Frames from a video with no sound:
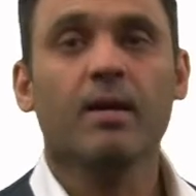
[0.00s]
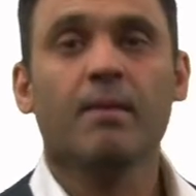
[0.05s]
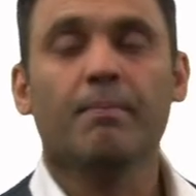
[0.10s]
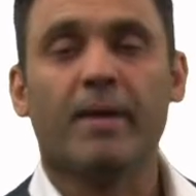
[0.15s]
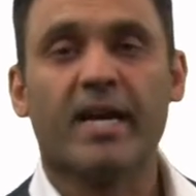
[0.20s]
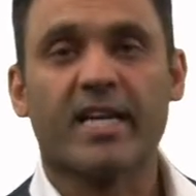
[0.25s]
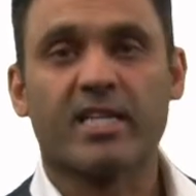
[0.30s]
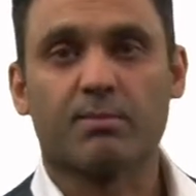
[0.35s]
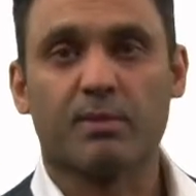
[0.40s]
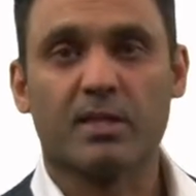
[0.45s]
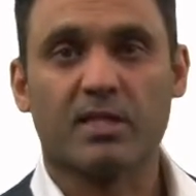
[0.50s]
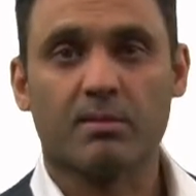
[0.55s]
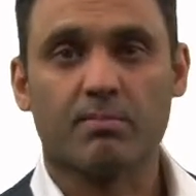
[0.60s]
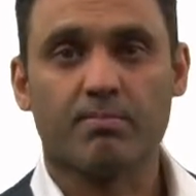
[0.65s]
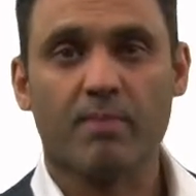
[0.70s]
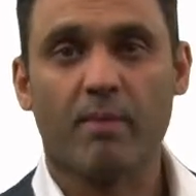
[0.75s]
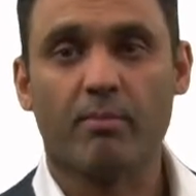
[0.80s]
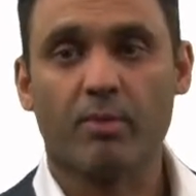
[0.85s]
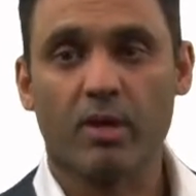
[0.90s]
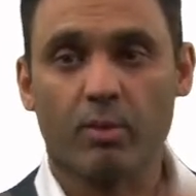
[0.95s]
my explicit
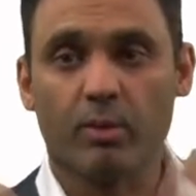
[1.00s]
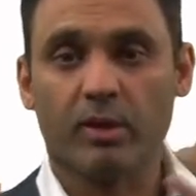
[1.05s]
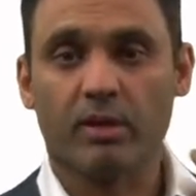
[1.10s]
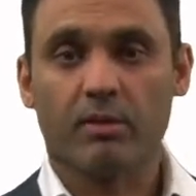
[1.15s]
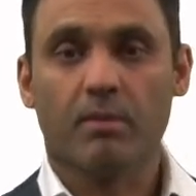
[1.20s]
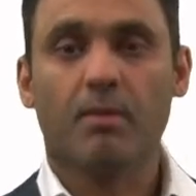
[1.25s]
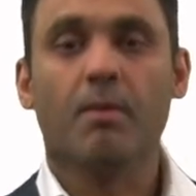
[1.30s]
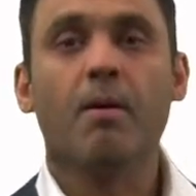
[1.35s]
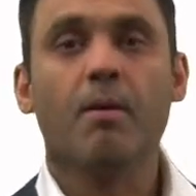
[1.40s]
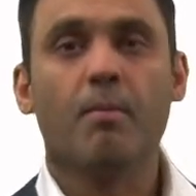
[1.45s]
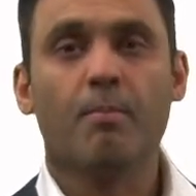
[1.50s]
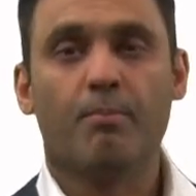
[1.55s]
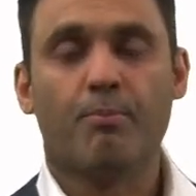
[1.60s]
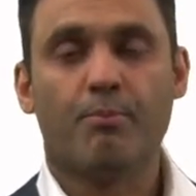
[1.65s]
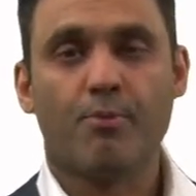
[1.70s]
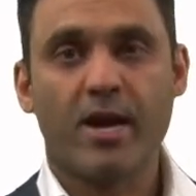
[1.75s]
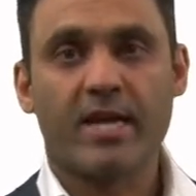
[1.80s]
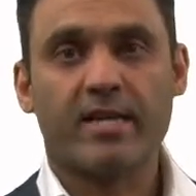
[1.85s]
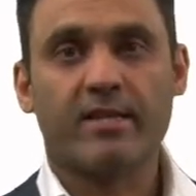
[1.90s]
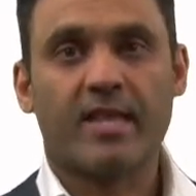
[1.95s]
memory will
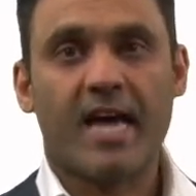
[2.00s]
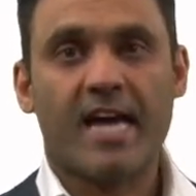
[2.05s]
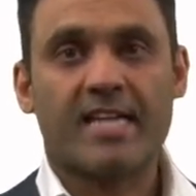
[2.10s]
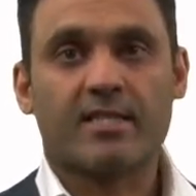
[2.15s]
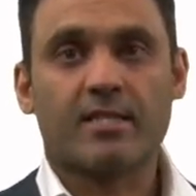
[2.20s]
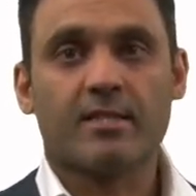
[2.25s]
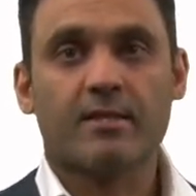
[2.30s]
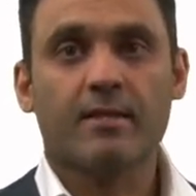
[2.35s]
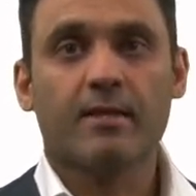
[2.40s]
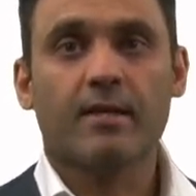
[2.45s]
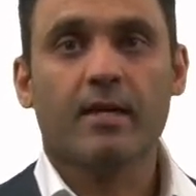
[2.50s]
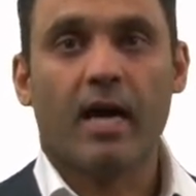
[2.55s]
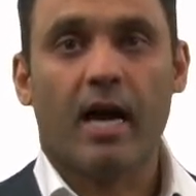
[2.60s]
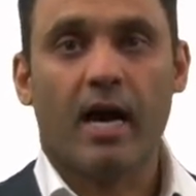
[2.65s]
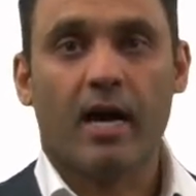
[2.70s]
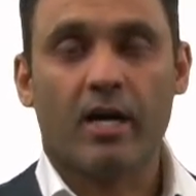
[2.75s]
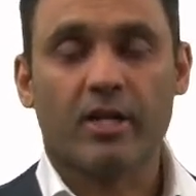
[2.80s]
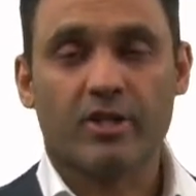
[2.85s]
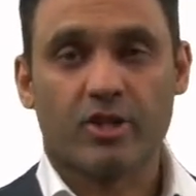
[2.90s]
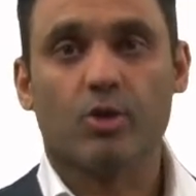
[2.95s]
bring that
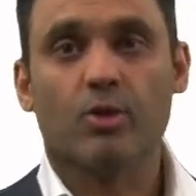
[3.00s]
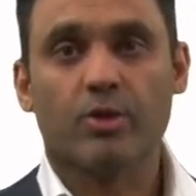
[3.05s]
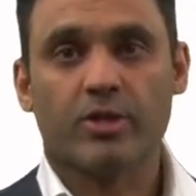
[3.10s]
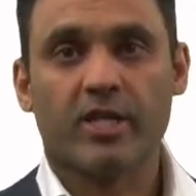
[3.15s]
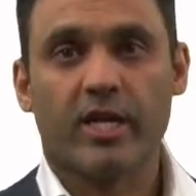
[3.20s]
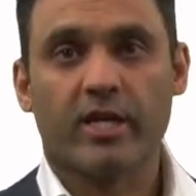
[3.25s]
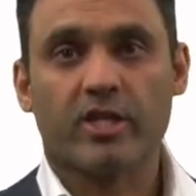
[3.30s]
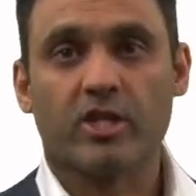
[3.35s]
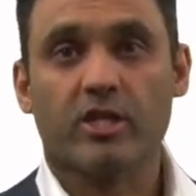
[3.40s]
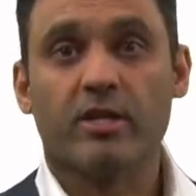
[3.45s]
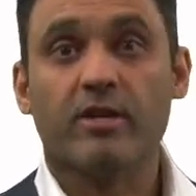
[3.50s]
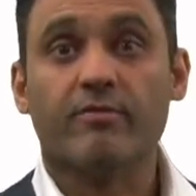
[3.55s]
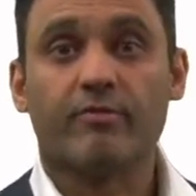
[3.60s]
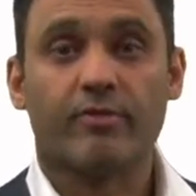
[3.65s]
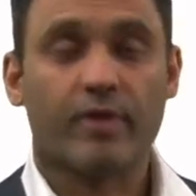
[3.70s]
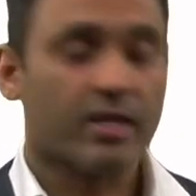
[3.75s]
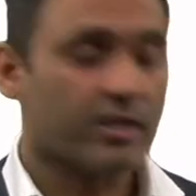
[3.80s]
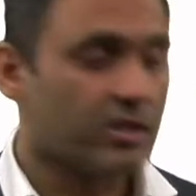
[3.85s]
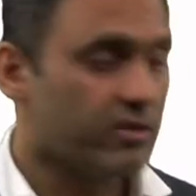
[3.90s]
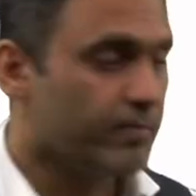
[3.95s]
uh, association in
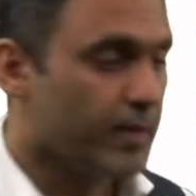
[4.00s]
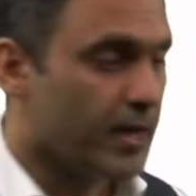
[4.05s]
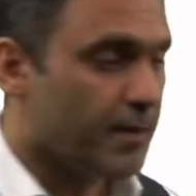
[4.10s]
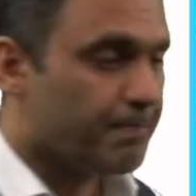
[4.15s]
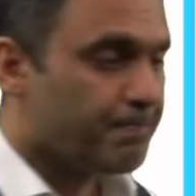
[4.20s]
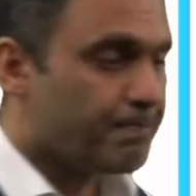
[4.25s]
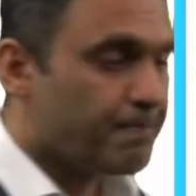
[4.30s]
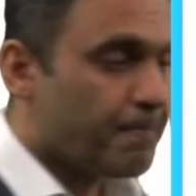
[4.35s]
front of me.